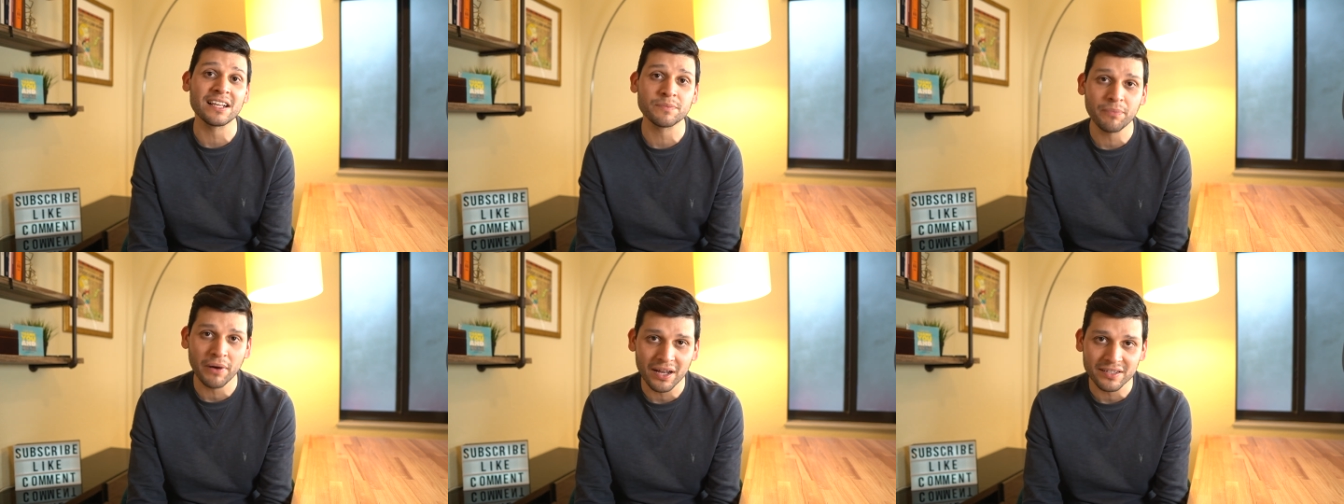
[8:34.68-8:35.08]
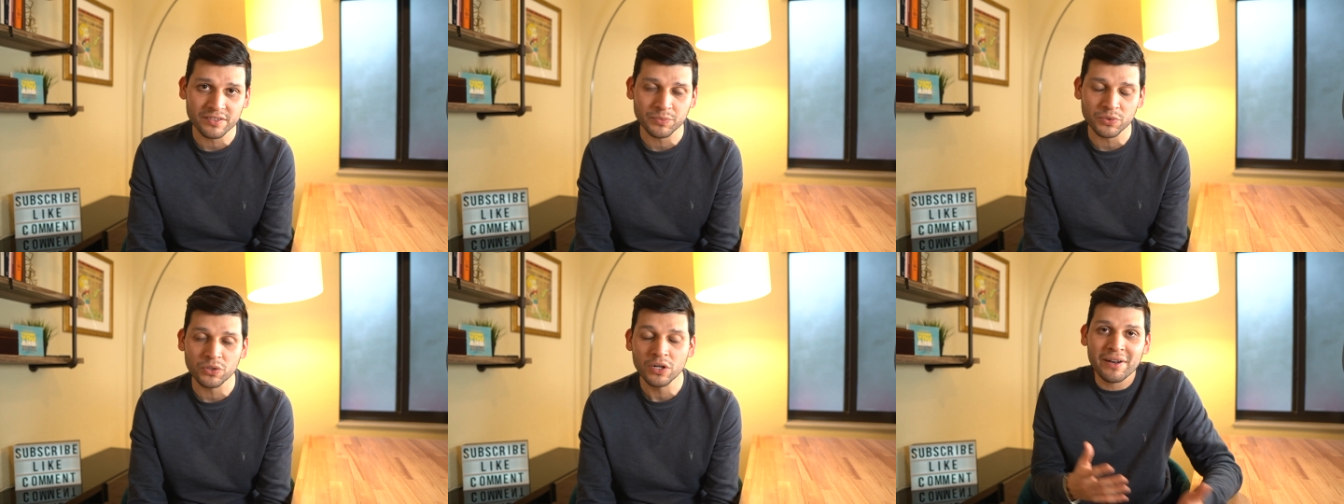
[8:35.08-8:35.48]
as
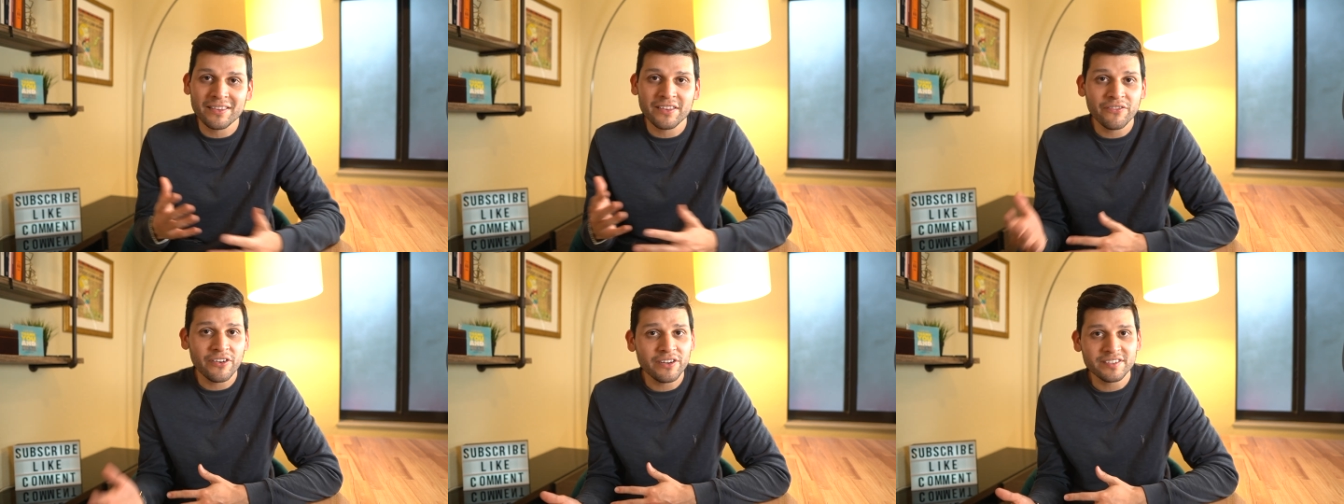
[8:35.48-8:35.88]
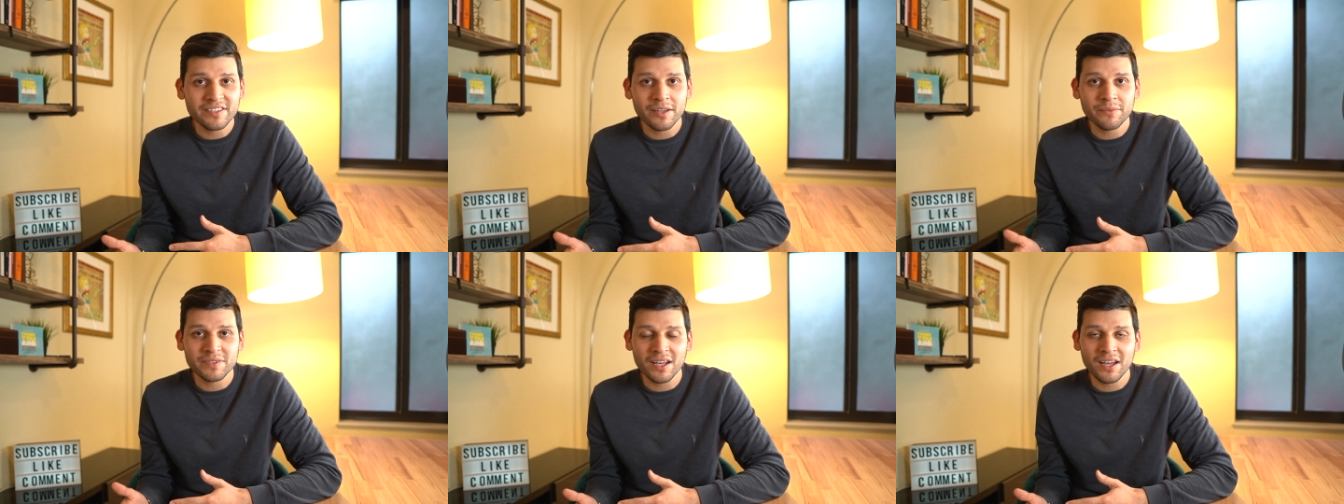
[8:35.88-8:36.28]
possible. But at the very
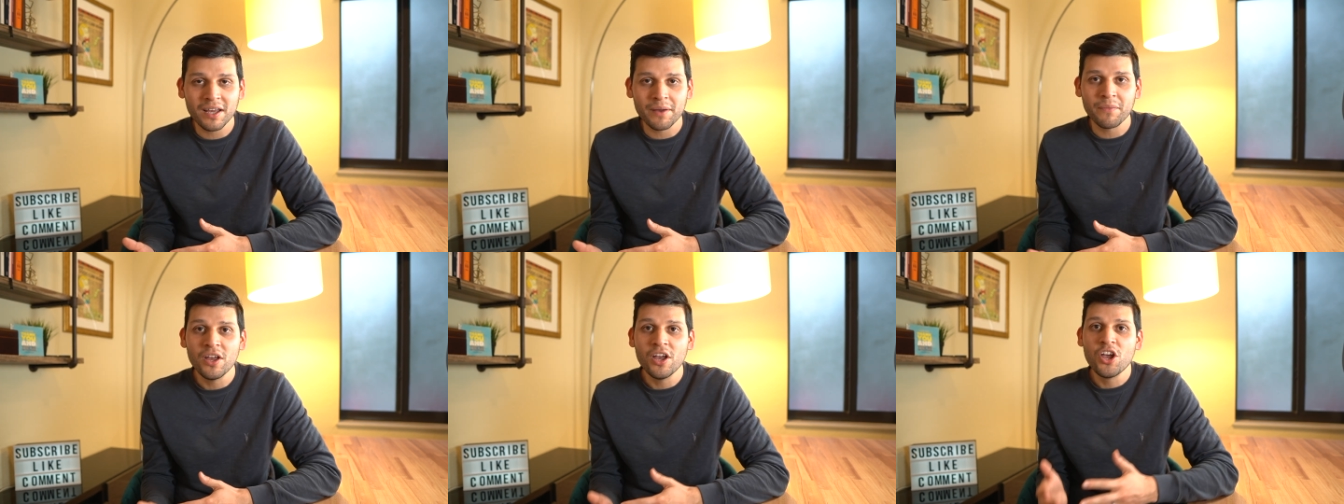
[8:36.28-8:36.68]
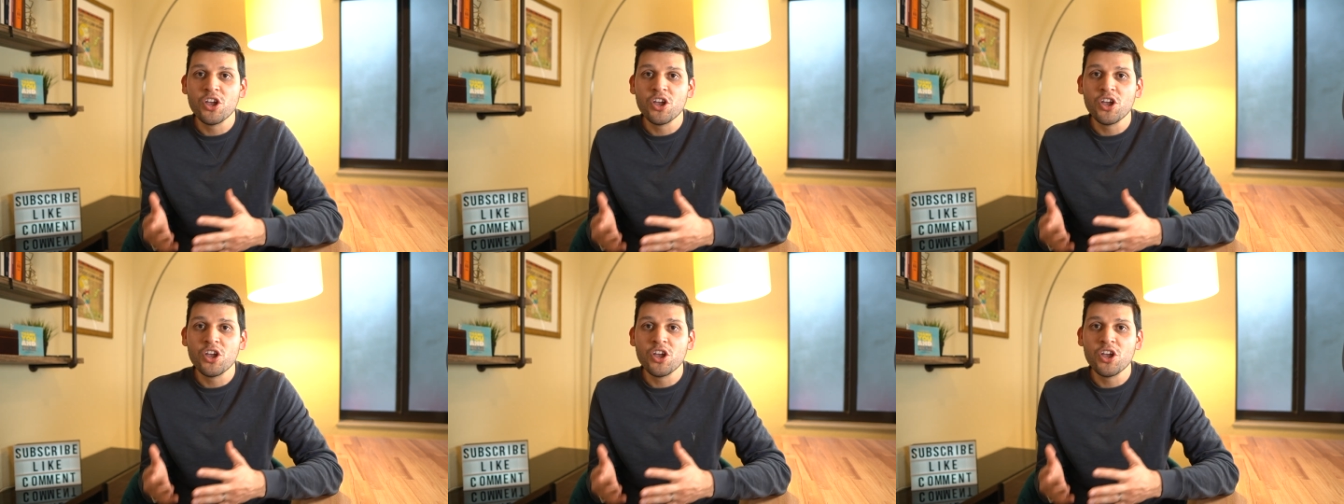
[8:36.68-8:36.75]
same time,